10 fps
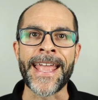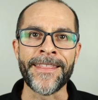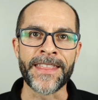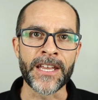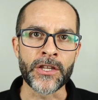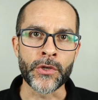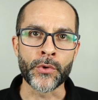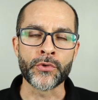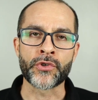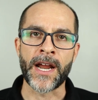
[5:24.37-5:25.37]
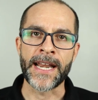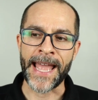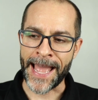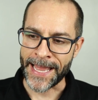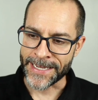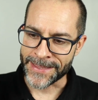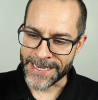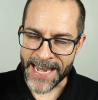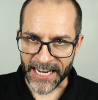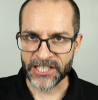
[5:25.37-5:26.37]
And then you try to add in
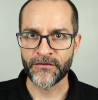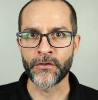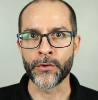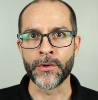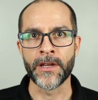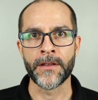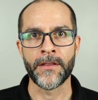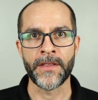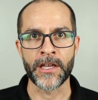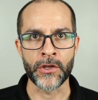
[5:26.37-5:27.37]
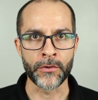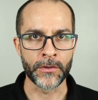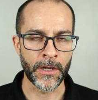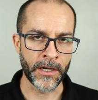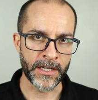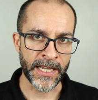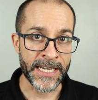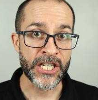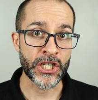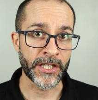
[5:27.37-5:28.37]
the next food that you uh,
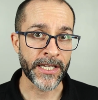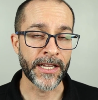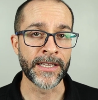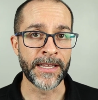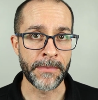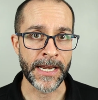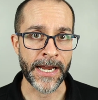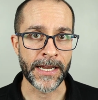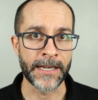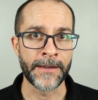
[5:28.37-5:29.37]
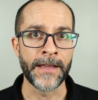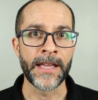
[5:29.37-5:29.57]
initially eliminated.